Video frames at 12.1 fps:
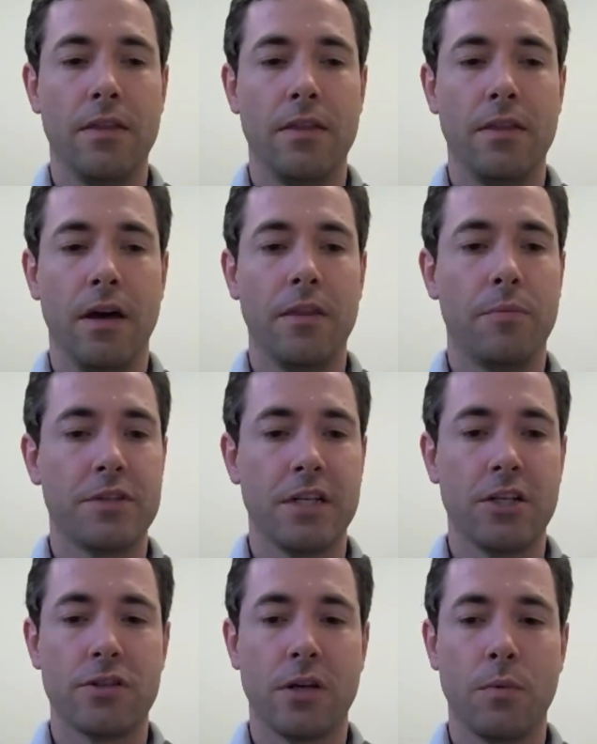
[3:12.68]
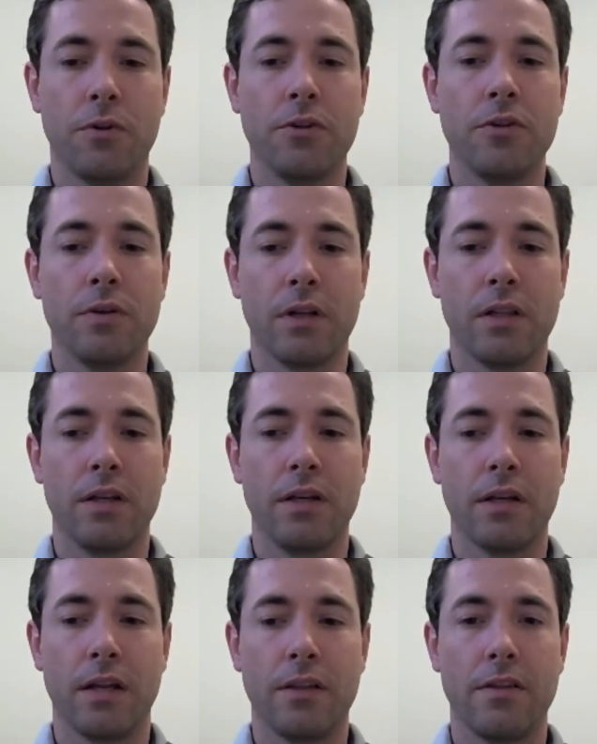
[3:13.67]
The other procedures that we'll do in
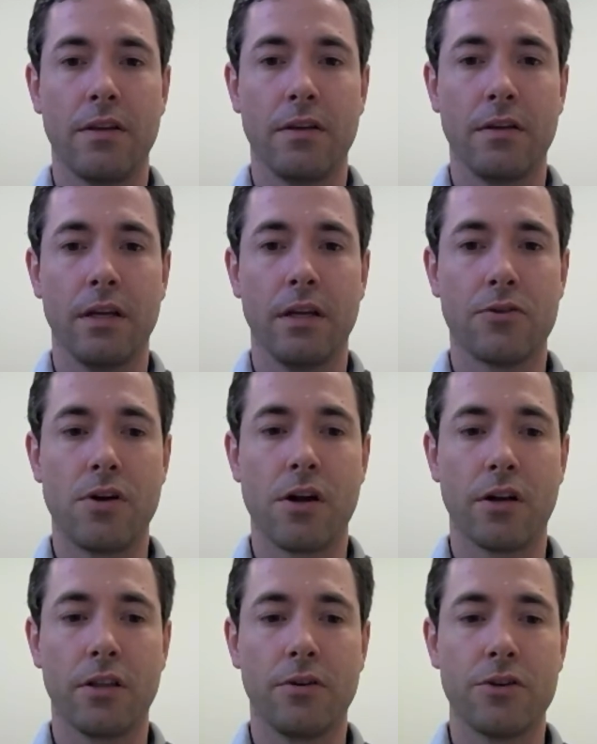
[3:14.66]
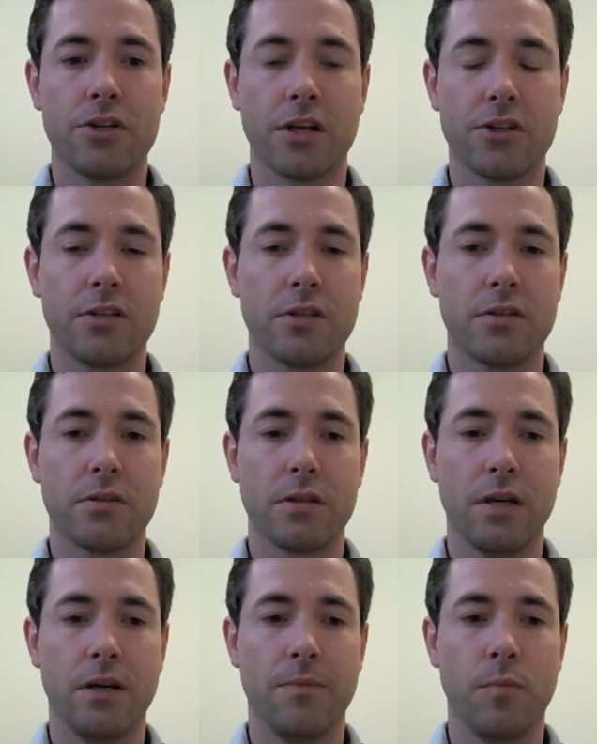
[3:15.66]
clinic, other than intraocular injections,
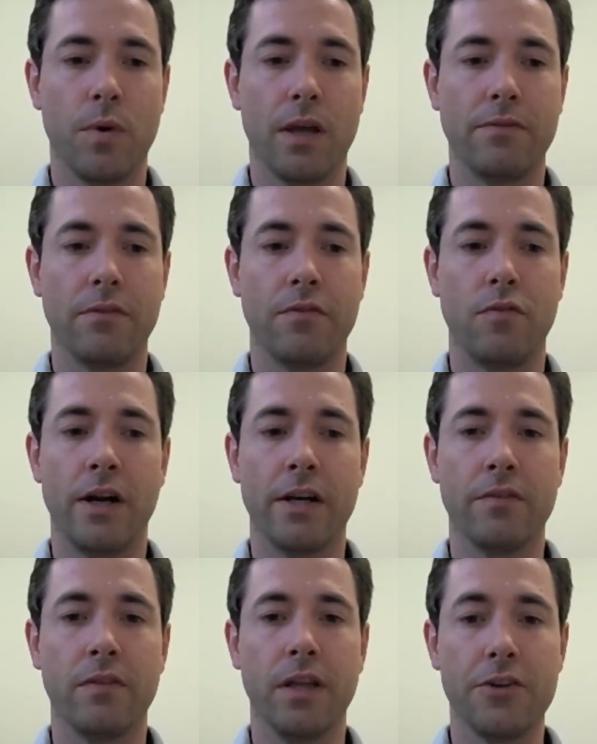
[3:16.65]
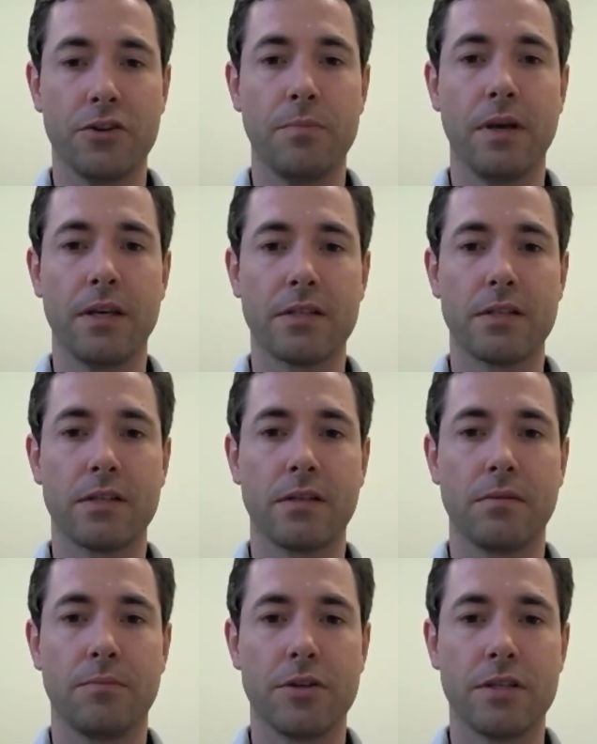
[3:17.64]
we have a variety of laser-based
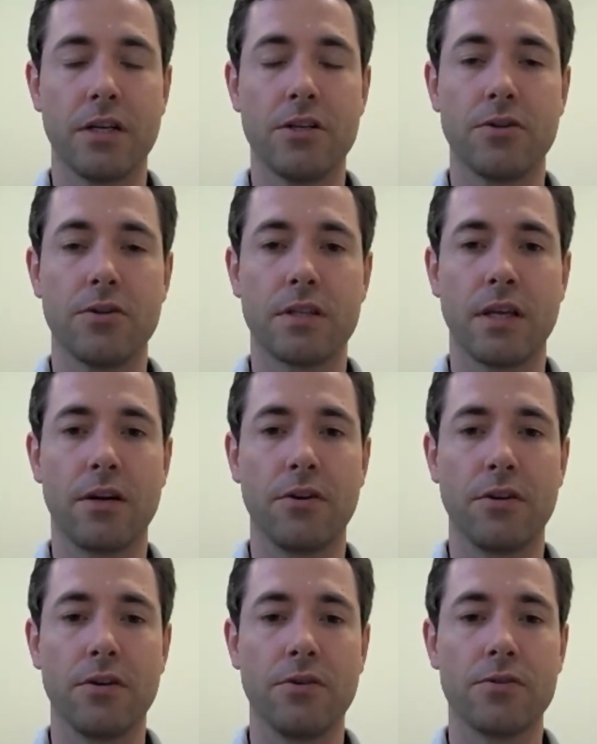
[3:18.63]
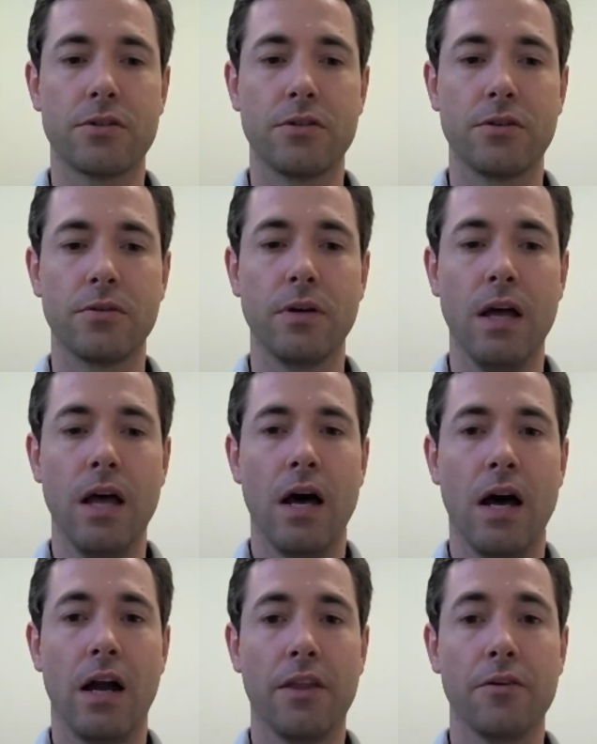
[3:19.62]
procedures that are used to
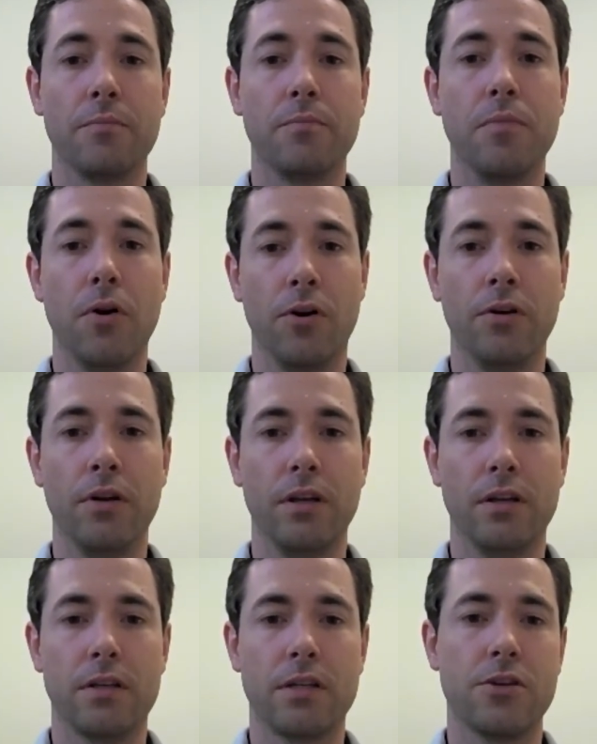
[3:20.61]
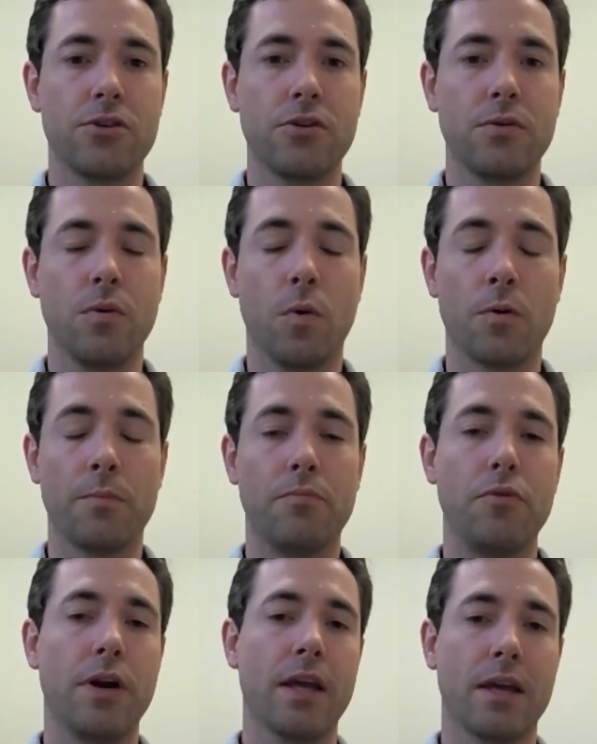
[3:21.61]
either burn tissue or
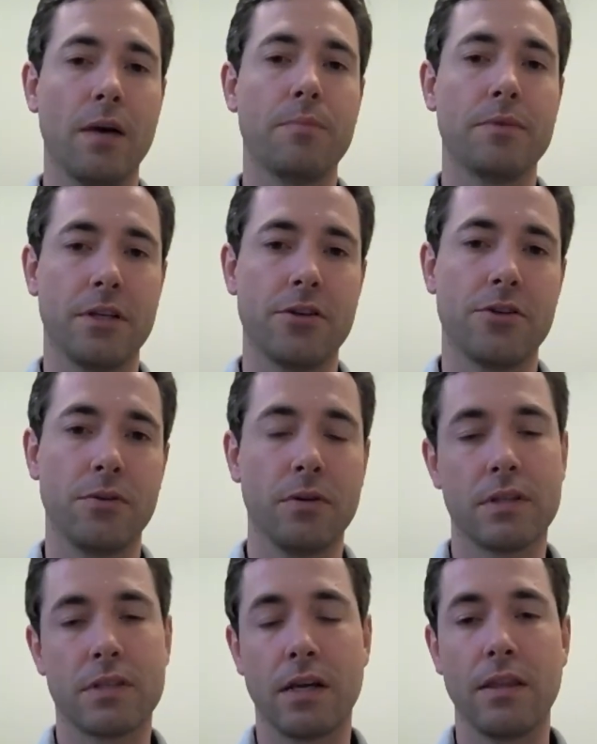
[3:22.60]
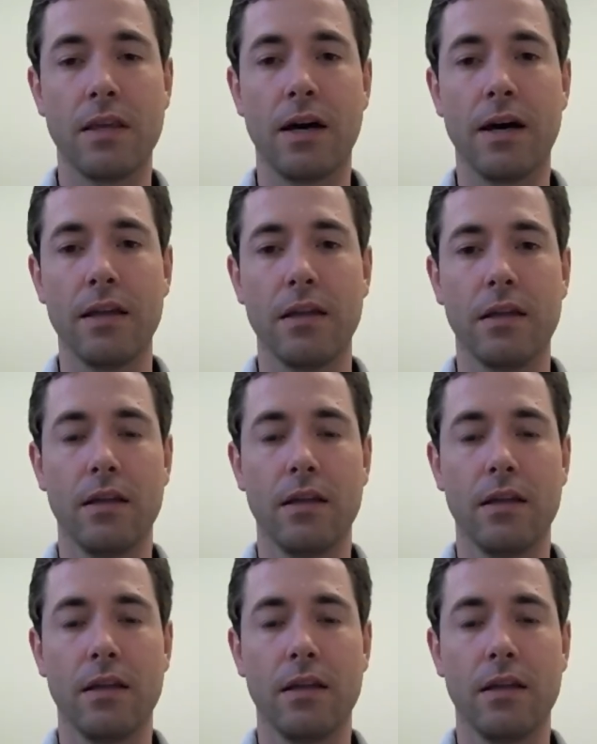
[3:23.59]
break up tissue inside the eye.